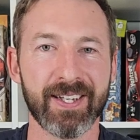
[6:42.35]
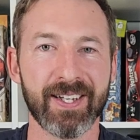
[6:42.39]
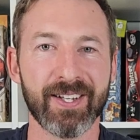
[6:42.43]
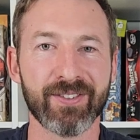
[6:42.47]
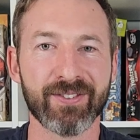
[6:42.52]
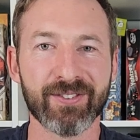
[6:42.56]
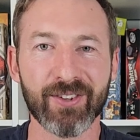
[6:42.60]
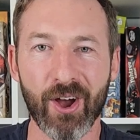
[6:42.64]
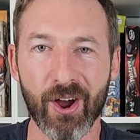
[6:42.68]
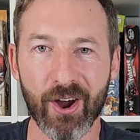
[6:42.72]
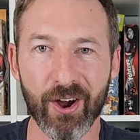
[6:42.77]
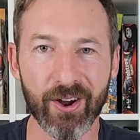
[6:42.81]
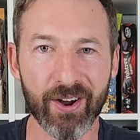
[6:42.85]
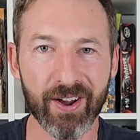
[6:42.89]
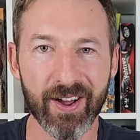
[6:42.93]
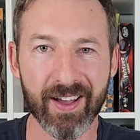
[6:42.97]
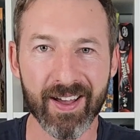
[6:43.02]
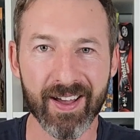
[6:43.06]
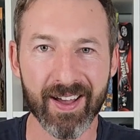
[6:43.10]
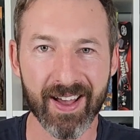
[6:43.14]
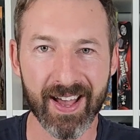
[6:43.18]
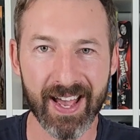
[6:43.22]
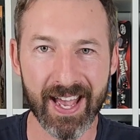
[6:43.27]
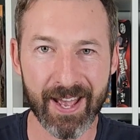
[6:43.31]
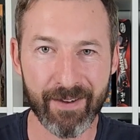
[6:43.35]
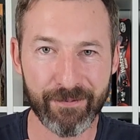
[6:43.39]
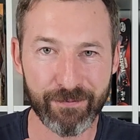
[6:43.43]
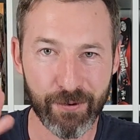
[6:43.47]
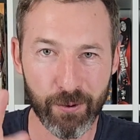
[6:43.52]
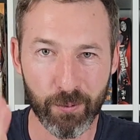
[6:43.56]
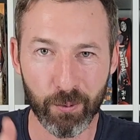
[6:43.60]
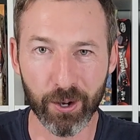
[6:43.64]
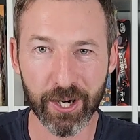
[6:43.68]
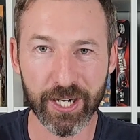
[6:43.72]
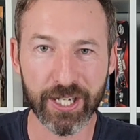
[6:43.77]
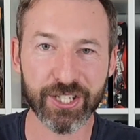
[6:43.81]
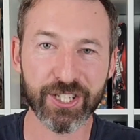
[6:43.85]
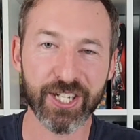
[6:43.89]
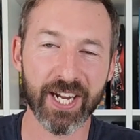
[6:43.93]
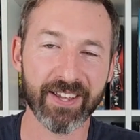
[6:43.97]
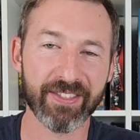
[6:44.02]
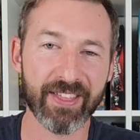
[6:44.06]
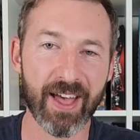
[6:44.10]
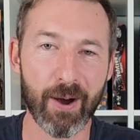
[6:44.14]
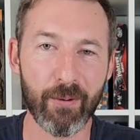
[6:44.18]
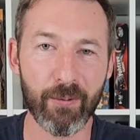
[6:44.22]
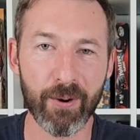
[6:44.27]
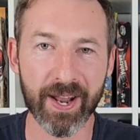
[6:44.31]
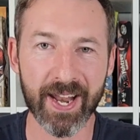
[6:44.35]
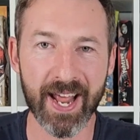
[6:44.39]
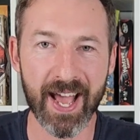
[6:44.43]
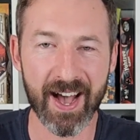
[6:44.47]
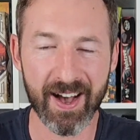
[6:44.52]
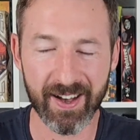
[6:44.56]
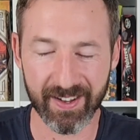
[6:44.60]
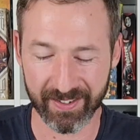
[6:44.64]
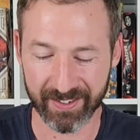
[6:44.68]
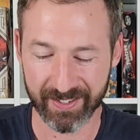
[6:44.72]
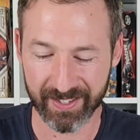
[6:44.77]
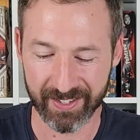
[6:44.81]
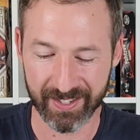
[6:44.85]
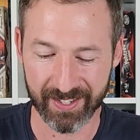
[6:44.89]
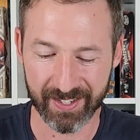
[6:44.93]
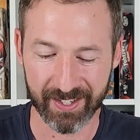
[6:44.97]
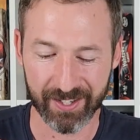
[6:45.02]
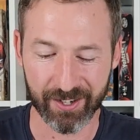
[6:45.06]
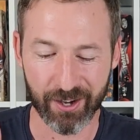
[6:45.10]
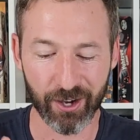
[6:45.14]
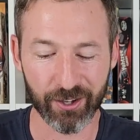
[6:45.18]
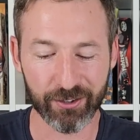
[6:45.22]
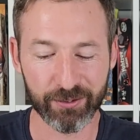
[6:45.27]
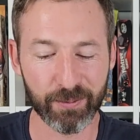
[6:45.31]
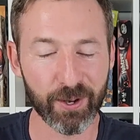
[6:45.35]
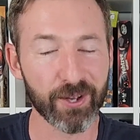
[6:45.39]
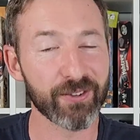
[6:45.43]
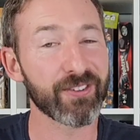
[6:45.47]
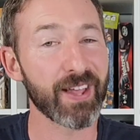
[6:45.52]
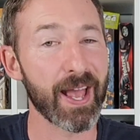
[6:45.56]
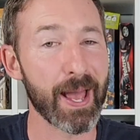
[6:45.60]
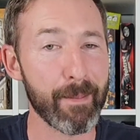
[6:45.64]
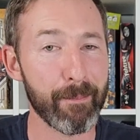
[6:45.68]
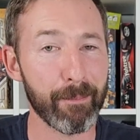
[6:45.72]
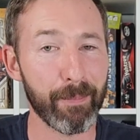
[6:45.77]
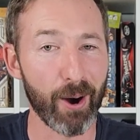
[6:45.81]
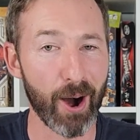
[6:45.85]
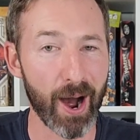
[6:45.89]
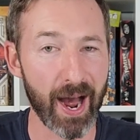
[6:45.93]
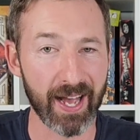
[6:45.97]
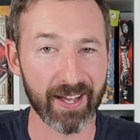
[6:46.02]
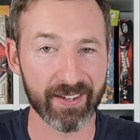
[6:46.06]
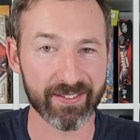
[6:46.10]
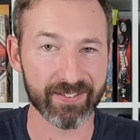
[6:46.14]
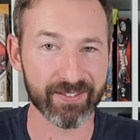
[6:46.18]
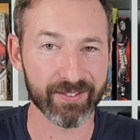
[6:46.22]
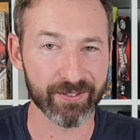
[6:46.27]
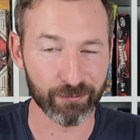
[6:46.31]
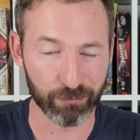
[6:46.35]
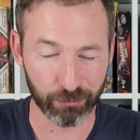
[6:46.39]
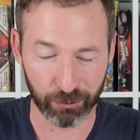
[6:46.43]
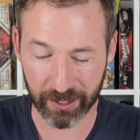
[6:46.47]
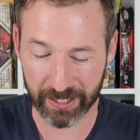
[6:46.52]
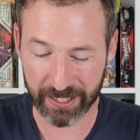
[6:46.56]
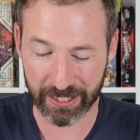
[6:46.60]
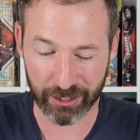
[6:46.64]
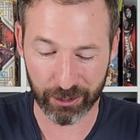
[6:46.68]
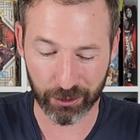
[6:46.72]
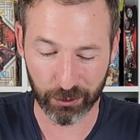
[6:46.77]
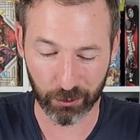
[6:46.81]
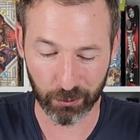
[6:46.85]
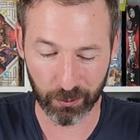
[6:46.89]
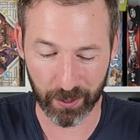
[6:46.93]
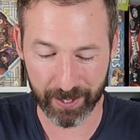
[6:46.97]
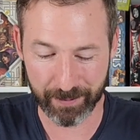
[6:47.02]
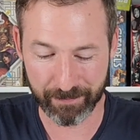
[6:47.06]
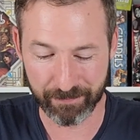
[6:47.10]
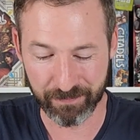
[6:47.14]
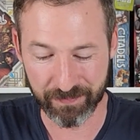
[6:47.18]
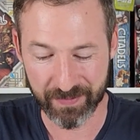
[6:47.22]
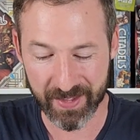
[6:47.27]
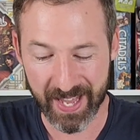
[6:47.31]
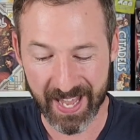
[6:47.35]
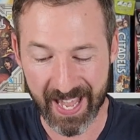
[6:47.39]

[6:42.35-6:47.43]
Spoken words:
So if you want to check that one out, Cosmos Empires, really cool one.